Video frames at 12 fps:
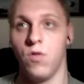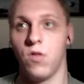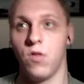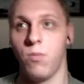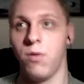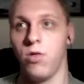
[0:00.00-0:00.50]
as
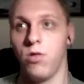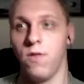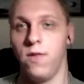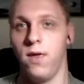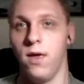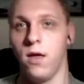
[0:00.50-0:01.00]
I mentioned
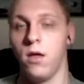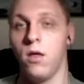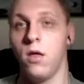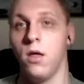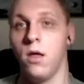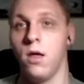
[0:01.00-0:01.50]
here,
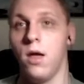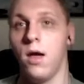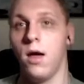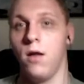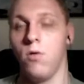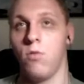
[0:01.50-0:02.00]

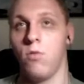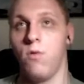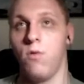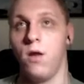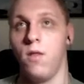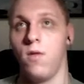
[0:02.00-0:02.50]
and you should be
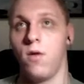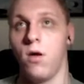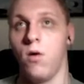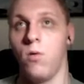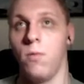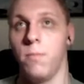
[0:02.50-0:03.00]
ready to
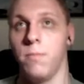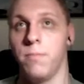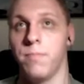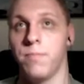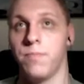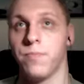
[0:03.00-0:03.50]
go.
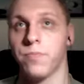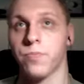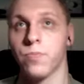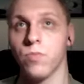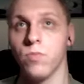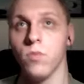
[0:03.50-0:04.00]

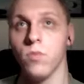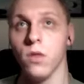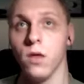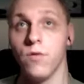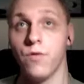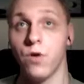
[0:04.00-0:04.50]

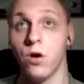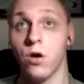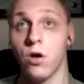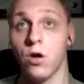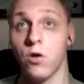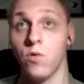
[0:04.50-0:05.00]
For
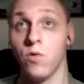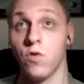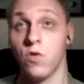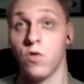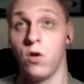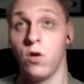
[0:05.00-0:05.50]

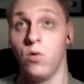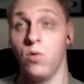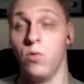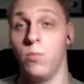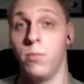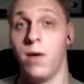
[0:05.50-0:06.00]
those
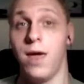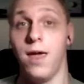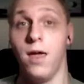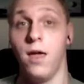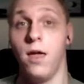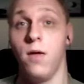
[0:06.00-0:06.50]
who
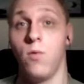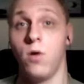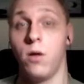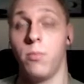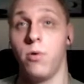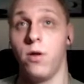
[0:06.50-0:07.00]
may want to point